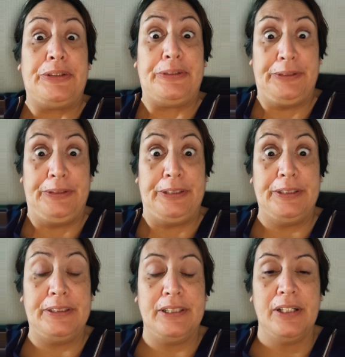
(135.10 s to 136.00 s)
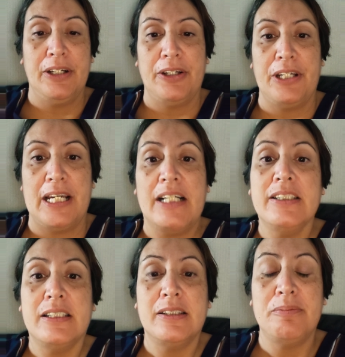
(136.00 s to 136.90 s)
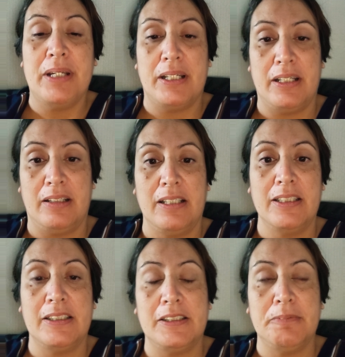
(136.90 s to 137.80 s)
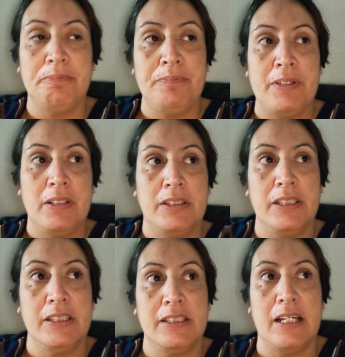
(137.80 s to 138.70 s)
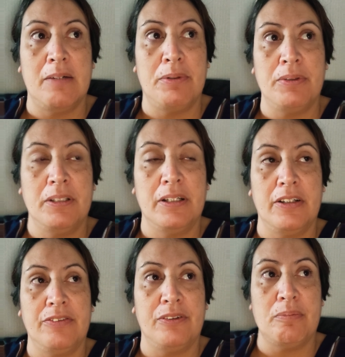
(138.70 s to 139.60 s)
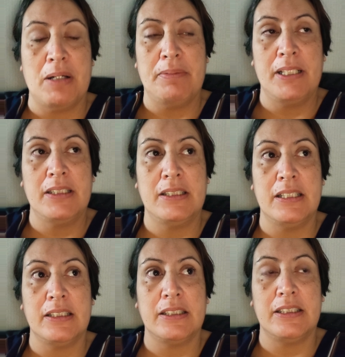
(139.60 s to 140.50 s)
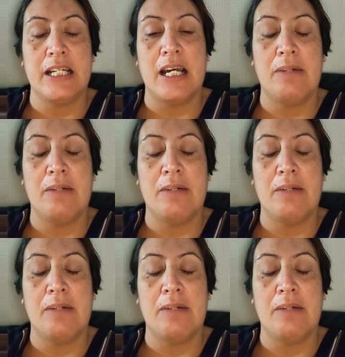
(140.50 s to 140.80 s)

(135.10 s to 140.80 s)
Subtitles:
goodness. Her house is immaculate. She's up on the go from 6:30 to